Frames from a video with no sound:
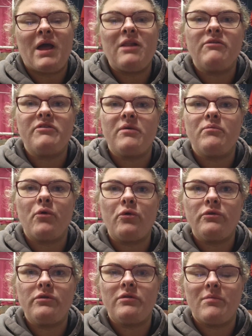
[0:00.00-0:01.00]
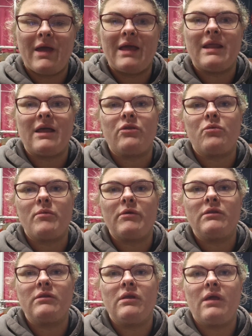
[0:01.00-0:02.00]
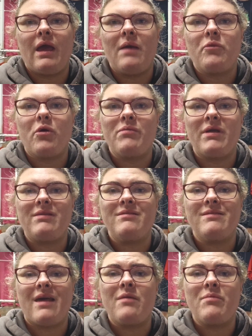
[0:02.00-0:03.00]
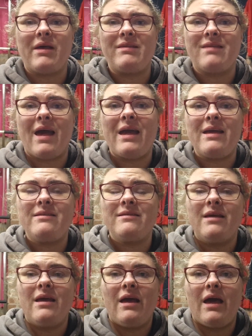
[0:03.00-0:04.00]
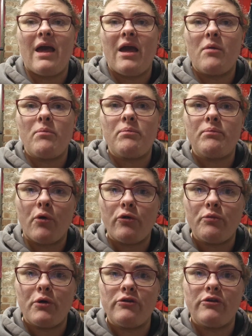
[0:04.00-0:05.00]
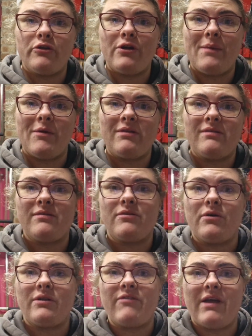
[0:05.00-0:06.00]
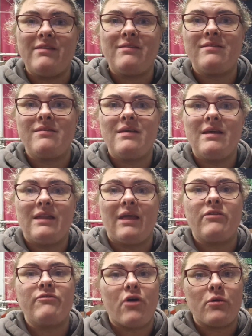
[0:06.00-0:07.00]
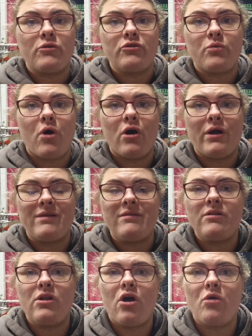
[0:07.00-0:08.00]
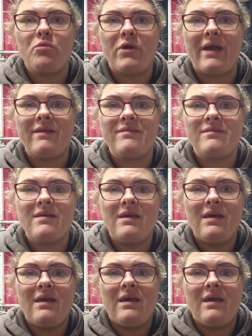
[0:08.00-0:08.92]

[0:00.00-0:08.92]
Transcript: I love seeing both the men and the women competing side by side, both pushing their limits on events like the farmer's walk into the log press.